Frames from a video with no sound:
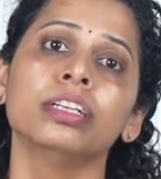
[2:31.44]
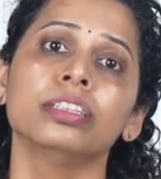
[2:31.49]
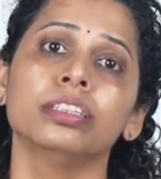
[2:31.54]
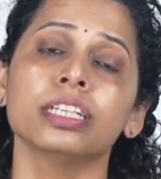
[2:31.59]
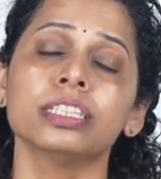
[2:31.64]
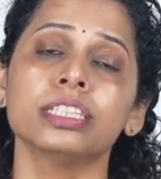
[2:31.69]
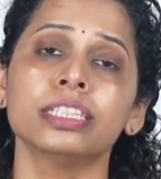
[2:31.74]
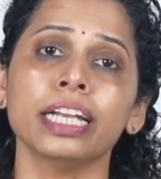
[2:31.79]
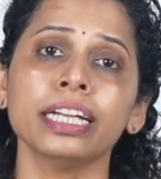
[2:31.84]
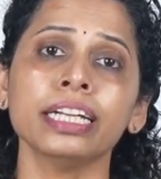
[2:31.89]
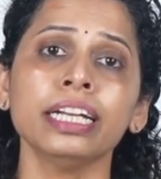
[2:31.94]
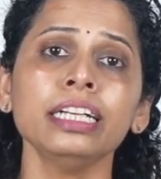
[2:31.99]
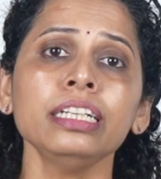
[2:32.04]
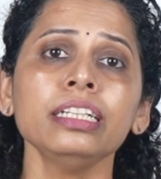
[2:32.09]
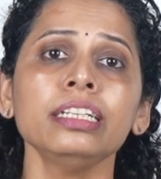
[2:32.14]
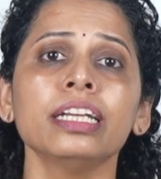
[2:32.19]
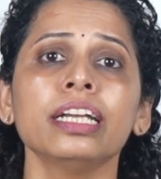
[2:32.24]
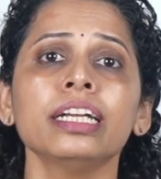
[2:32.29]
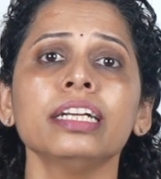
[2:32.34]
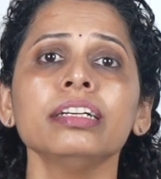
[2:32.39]
The
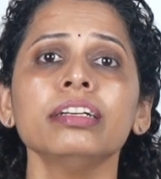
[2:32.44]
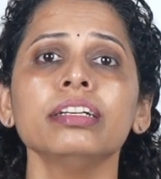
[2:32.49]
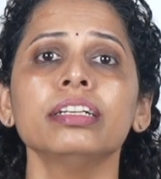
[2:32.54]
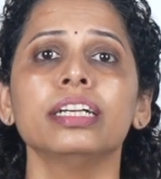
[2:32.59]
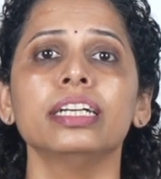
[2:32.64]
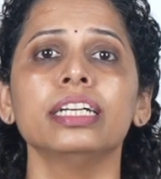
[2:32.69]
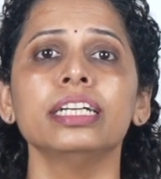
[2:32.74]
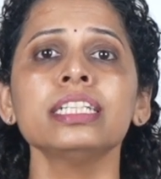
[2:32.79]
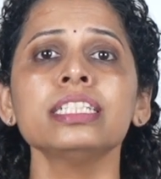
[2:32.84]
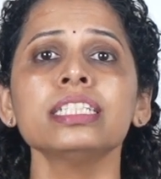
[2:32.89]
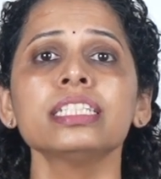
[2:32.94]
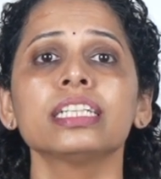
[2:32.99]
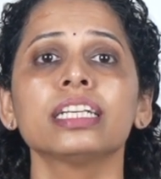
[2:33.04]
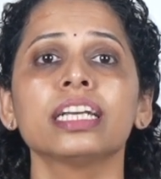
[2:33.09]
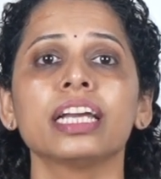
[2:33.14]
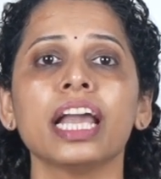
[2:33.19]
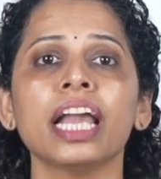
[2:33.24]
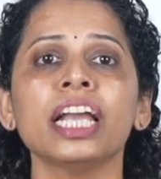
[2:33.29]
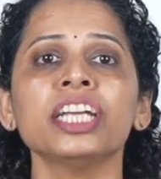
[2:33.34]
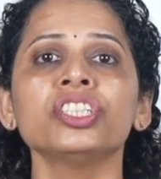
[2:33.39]
second thing is
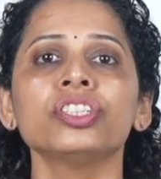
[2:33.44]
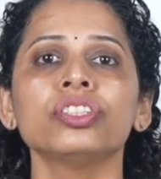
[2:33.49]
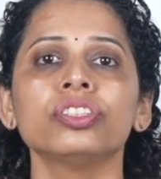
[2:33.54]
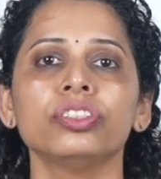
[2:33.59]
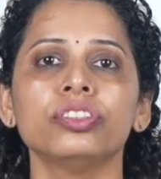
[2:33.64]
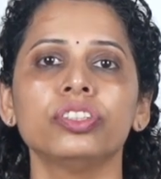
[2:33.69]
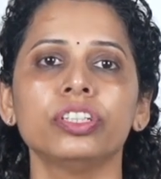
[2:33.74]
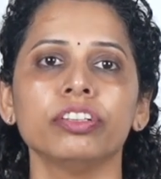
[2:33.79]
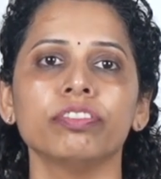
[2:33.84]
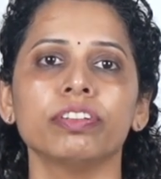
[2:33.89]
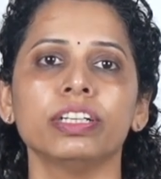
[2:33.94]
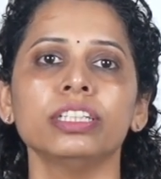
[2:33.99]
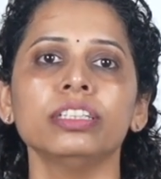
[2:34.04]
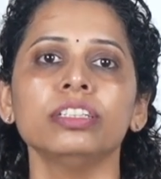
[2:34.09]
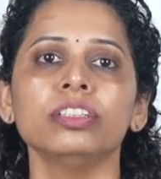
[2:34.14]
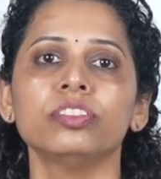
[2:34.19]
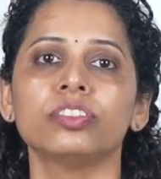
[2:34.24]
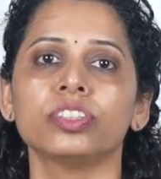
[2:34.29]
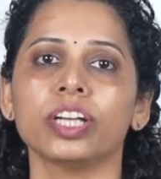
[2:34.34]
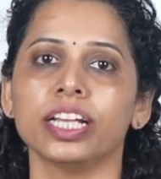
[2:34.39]
cash
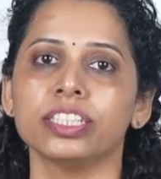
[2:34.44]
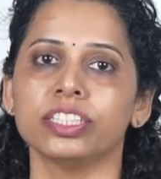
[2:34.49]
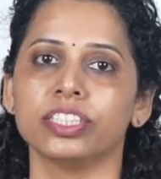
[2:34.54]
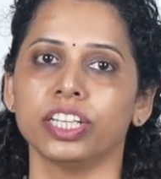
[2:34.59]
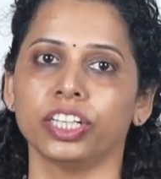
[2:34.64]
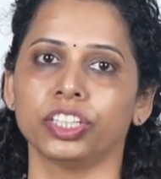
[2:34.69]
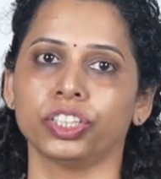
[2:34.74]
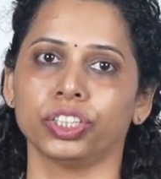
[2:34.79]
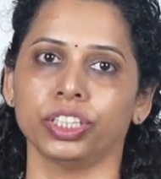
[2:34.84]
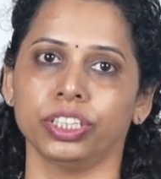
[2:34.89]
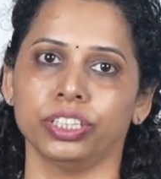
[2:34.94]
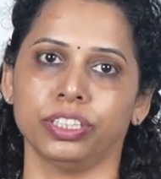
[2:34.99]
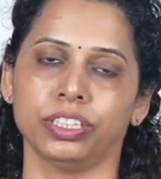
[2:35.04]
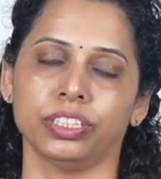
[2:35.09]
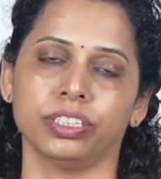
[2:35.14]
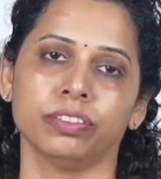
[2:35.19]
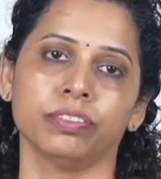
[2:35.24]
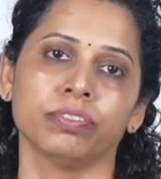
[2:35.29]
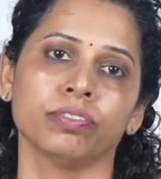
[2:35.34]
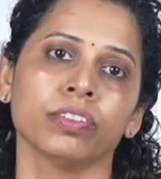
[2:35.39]
driven
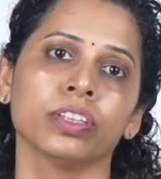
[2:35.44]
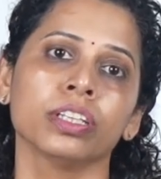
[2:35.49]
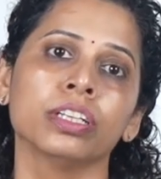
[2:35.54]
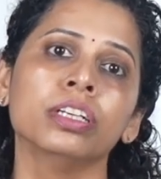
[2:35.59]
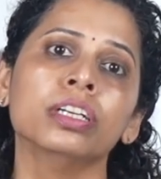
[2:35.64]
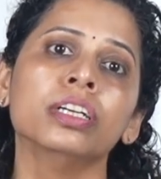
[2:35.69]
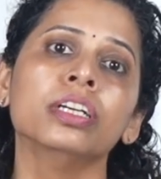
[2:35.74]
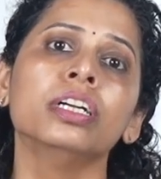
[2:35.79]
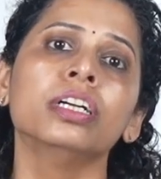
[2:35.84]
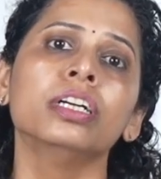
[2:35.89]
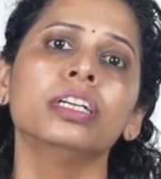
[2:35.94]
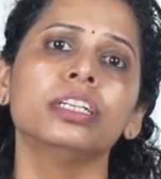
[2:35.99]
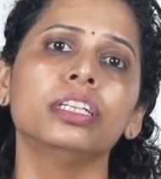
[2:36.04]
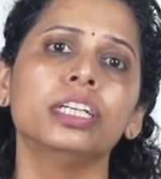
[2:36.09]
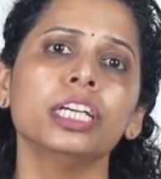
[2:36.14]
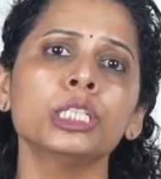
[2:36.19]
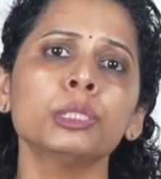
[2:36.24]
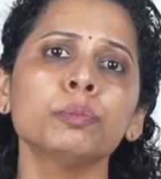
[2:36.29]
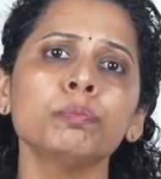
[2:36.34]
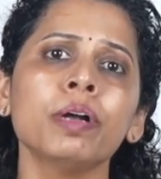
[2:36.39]
transactions.
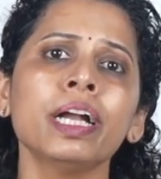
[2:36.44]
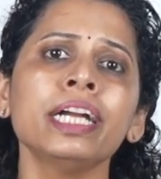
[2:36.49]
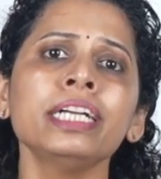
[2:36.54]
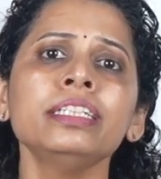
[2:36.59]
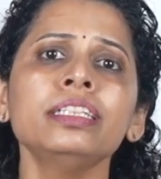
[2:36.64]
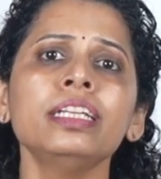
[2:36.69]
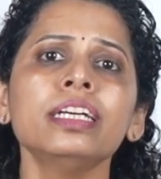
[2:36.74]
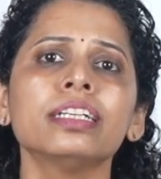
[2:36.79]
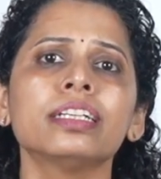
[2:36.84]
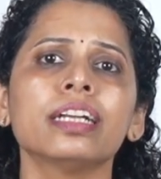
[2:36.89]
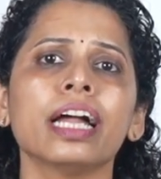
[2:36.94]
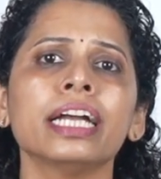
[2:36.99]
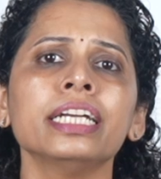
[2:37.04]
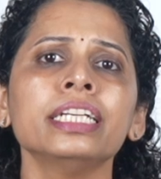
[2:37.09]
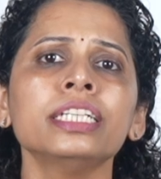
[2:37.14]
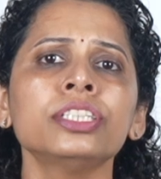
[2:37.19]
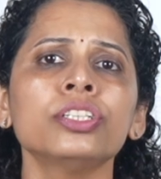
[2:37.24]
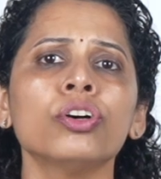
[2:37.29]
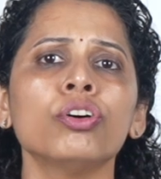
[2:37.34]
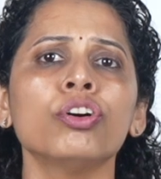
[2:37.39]
Despite the
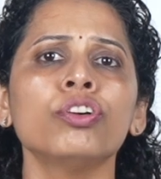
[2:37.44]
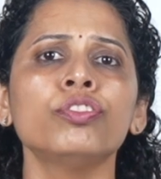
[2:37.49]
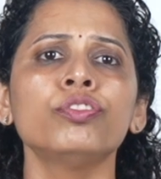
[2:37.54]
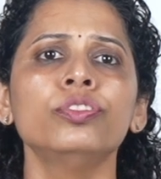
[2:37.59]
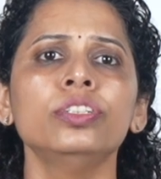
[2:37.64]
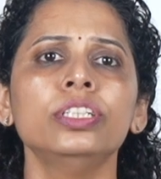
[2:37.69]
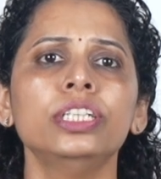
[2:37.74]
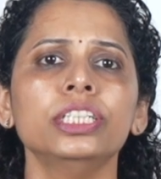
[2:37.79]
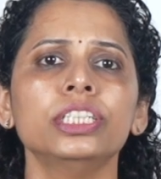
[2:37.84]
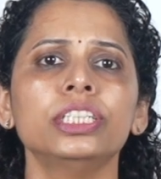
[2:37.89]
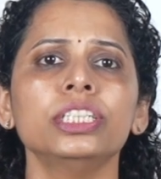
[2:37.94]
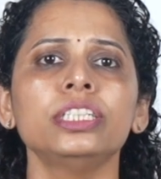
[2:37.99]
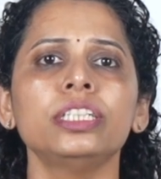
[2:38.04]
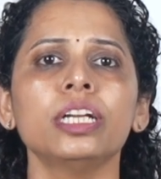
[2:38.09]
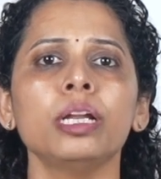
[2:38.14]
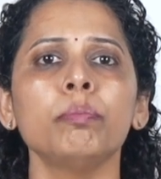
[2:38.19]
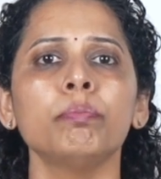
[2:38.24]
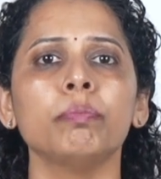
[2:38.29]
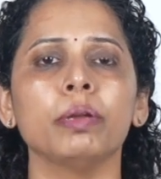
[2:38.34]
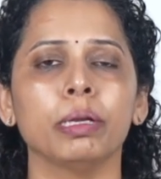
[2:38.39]
rise of
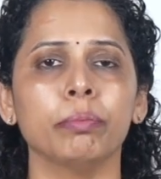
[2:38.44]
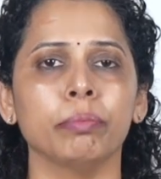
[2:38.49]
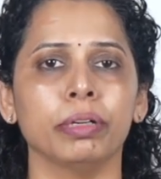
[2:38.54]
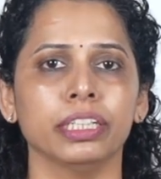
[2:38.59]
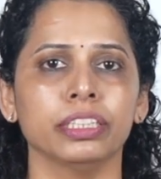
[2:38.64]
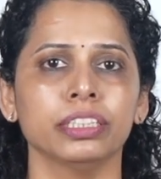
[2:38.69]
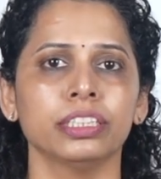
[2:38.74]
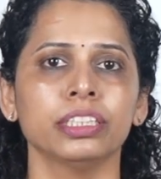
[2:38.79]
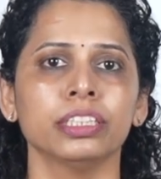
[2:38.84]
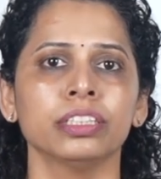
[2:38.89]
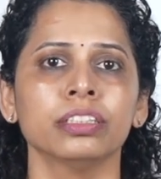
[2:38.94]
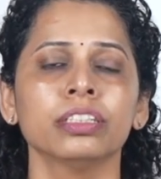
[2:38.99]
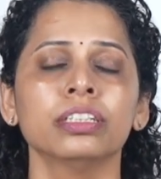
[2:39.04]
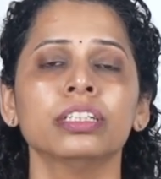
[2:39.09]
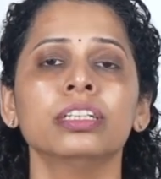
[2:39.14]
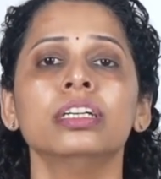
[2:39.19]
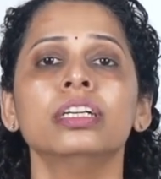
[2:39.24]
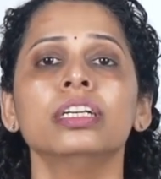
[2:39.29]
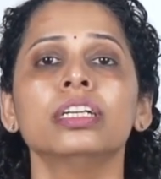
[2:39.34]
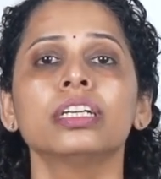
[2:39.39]
digital payments,
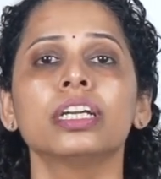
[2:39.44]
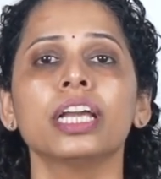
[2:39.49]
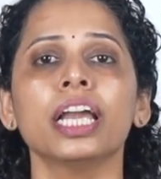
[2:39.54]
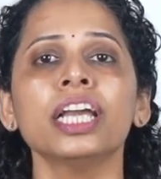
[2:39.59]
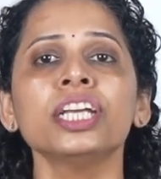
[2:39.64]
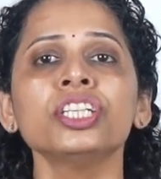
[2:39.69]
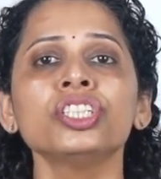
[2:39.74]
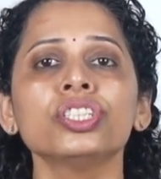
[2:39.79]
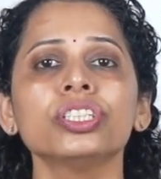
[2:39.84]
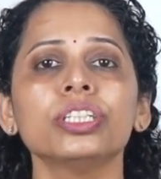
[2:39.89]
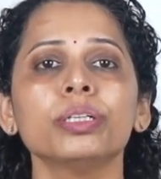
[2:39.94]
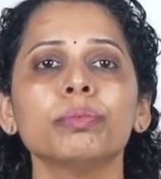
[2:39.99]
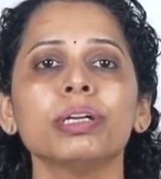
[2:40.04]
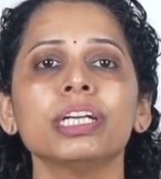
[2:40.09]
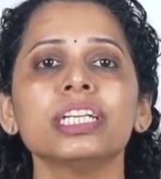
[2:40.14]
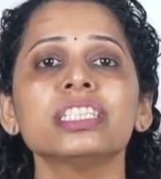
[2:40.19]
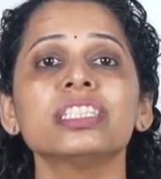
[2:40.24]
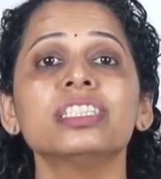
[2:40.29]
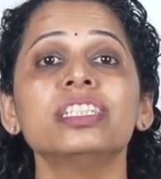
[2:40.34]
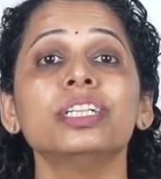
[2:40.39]
cash
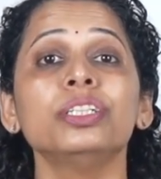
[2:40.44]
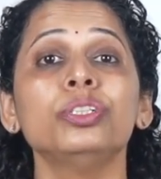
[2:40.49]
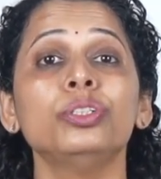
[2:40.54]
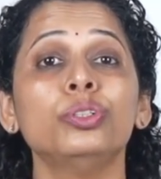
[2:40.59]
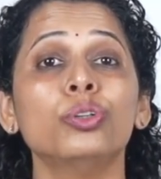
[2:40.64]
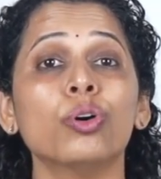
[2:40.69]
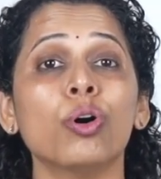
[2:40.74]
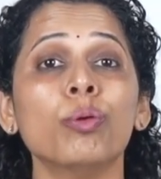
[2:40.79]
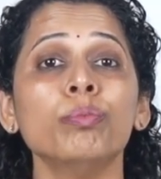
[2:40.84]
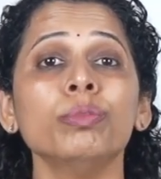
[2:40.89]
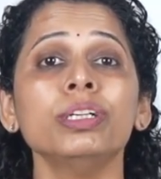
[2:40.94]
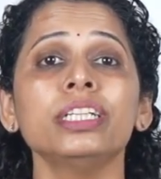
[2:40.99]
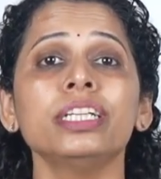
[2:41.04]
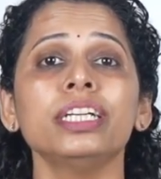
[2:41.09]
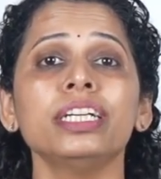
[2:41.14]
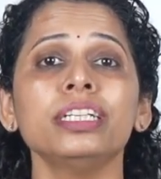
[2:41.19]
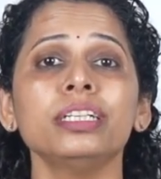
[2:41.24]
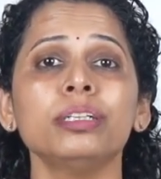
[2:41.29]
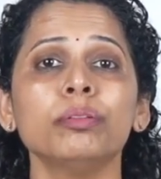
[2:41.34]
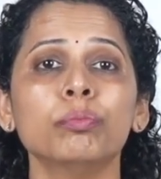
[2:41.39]
remains the
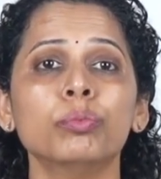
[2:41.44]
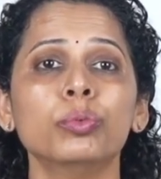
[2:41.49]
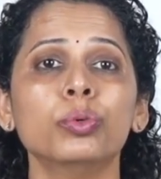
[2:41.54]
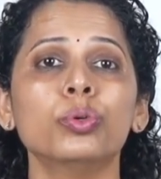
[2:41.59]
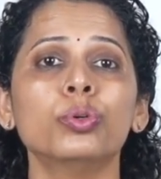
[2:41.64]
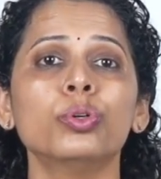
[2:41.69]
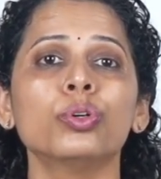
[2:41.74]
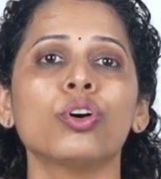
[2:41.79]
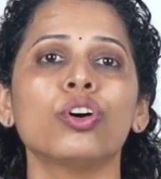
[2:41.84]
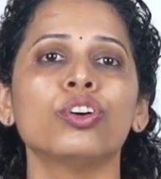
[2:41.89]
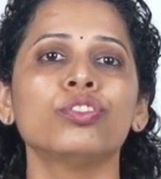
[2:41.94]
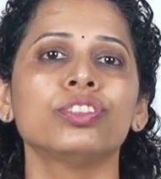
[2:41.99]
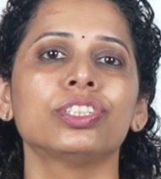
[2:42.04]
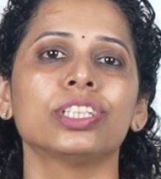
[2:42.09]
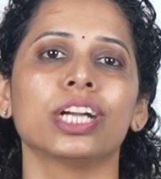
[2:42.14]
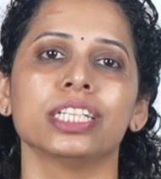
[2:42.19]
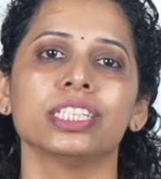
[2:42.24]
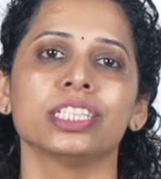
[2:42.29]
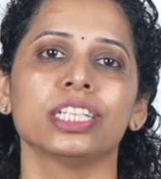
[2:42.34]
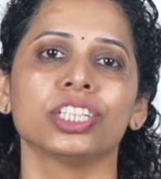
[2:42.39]
dominant mode of
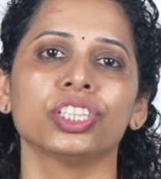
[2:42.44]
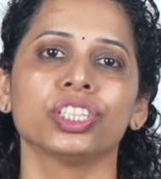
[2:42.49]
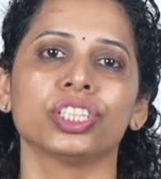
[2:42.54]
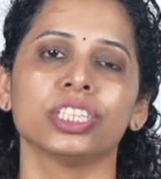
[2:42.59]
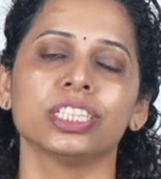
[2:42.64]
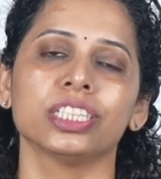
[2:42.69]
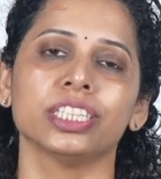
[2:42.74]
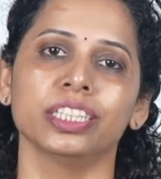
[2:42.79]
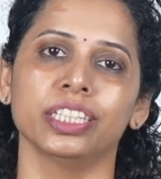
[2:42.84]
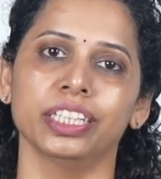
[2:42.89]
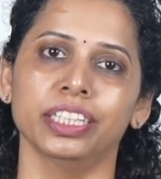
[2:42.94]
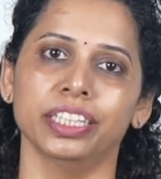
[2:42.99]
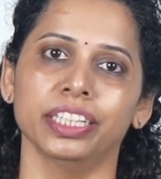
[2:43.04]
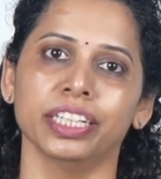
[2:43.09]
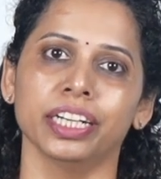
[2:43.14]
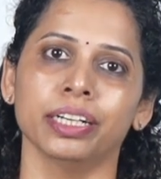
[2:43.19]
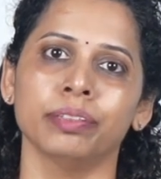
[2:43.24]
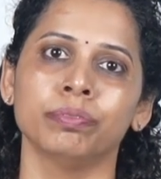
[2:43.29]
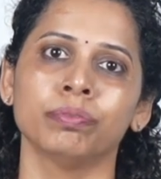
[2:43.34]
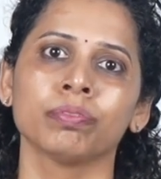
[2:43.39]
transactions in
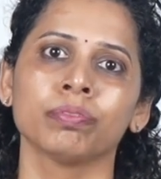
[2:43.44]
India,